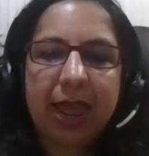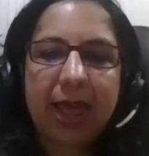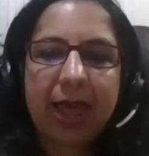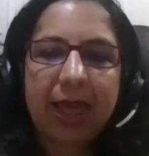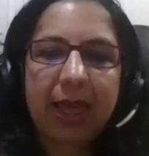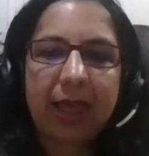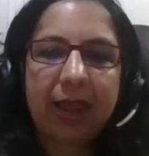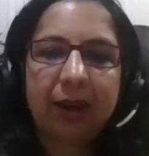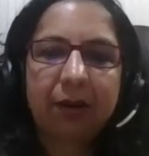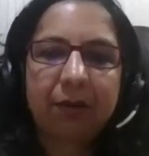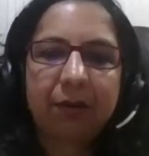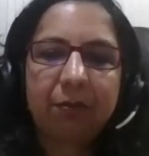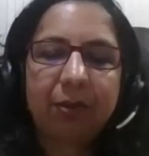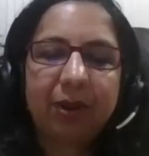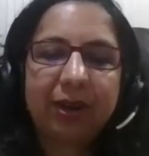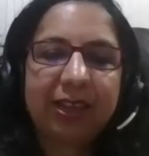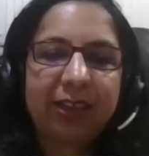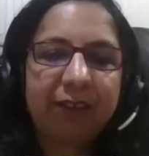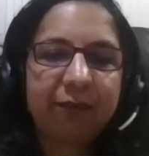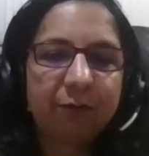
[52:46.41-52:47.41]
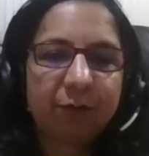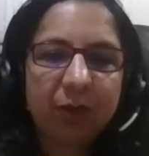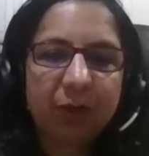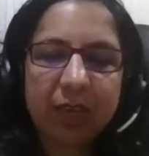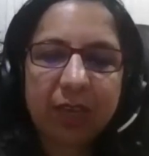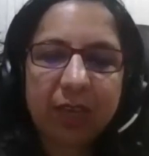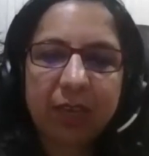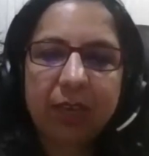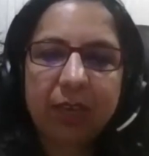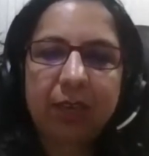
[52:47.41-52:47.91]
And believe
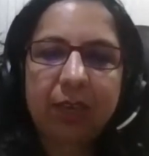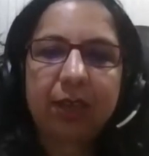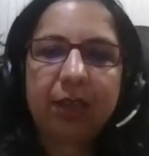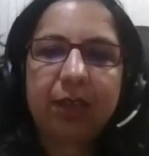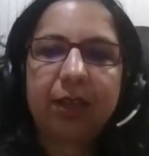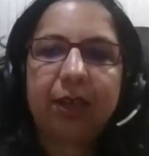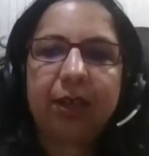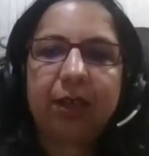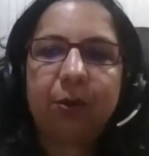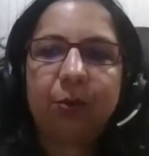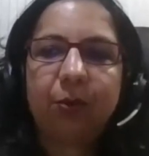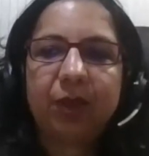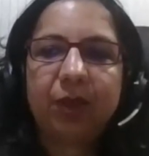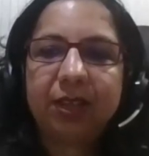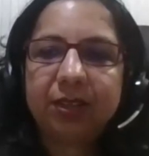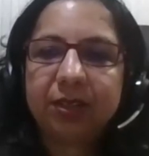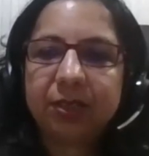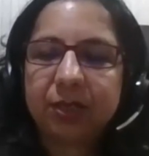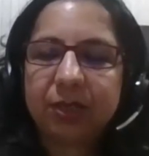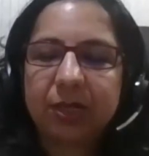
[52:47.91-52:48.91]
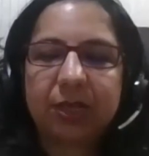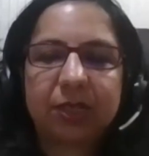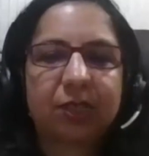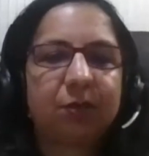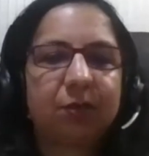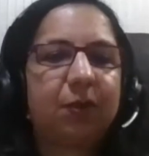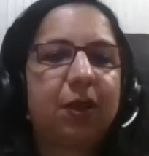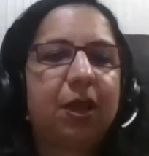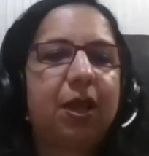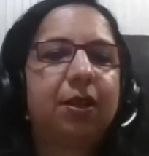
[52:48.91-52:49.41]
me, within 6
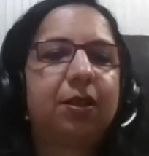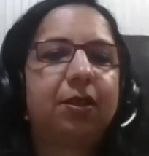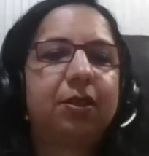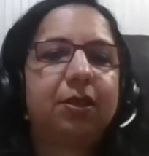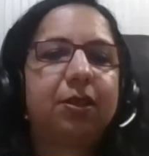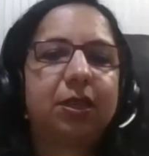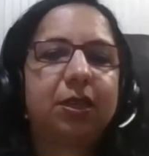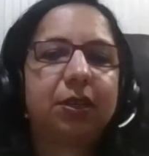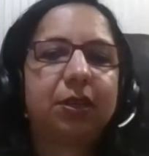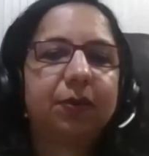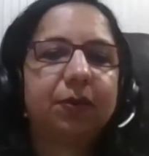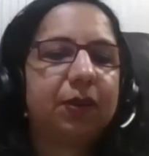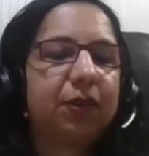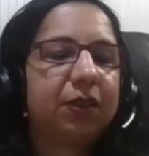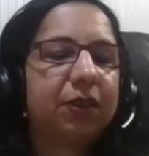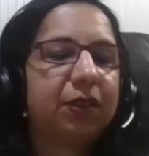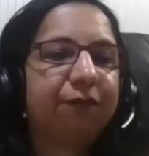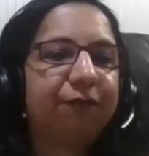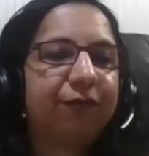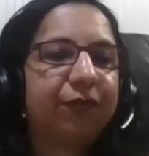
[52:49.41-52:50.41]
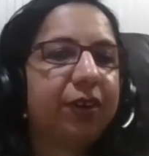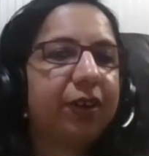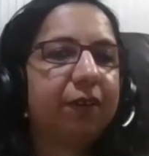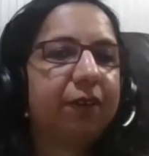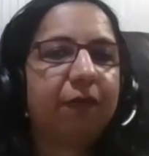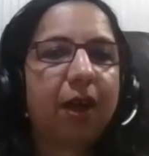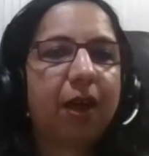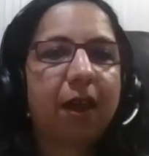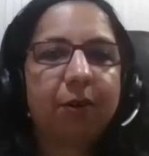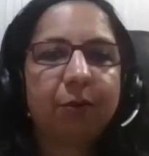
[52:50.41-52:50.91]
months, it was a different
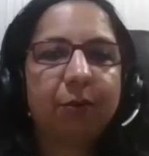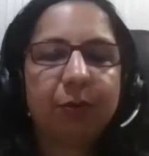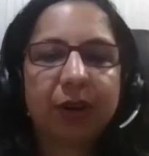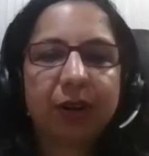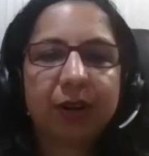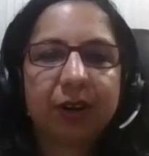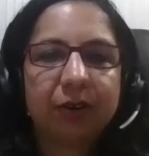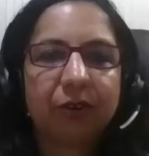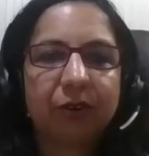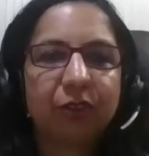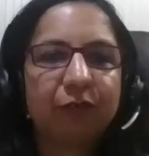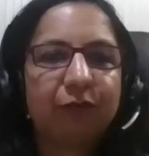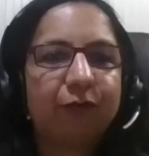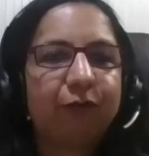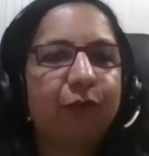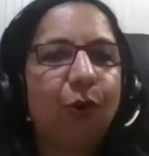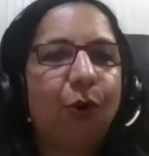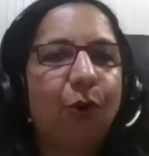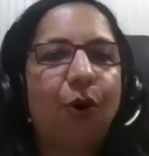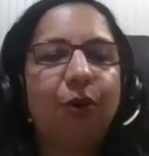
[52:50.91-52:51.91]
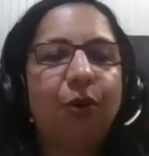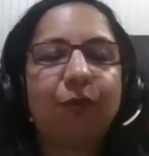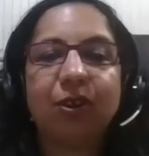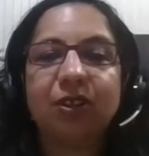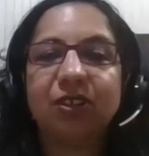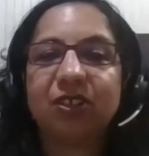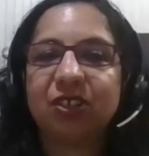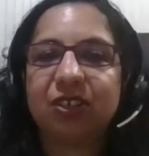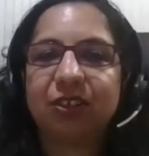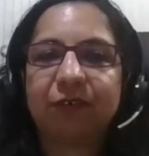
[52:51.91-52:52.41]
environment. The floor
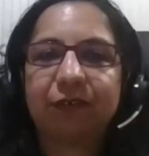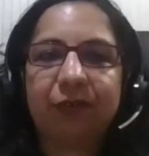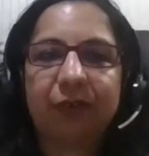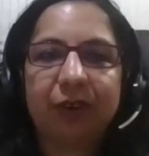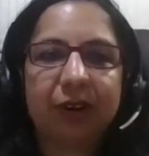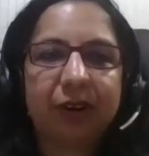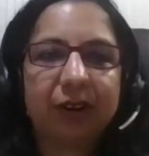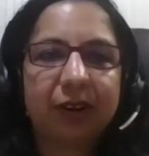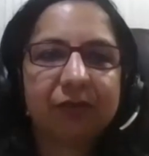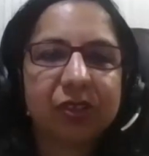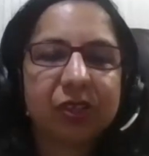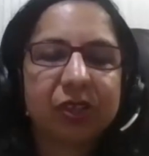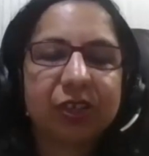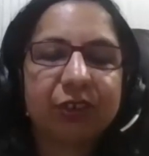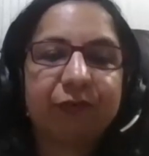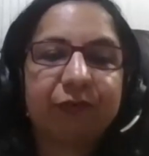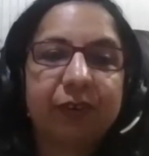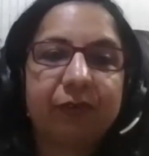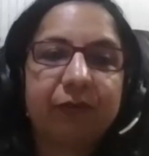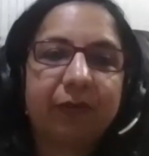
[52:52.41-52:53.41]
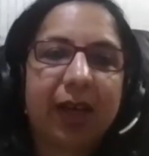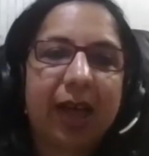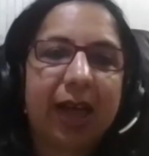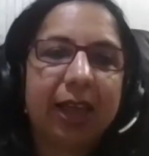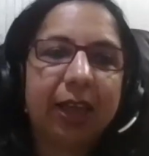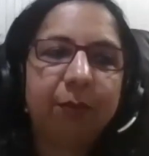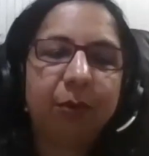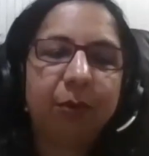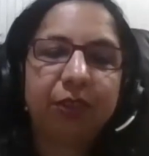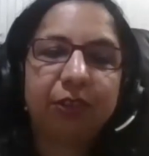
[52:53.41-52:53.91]
was different. There was a different
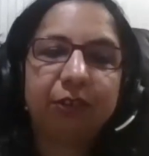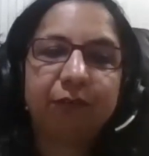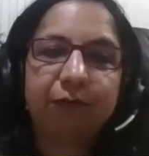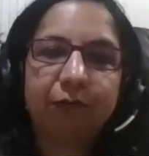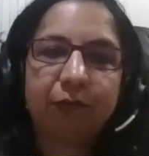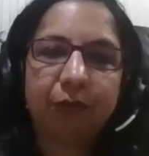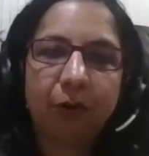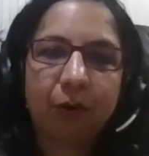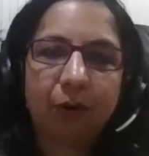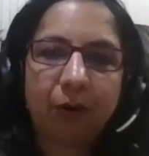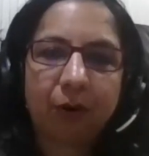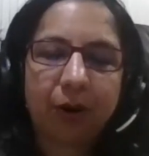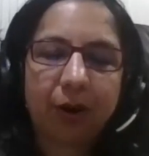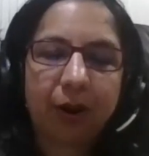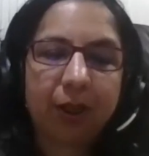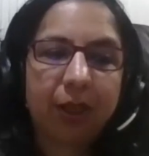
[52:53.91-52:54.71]
vibe on the floor.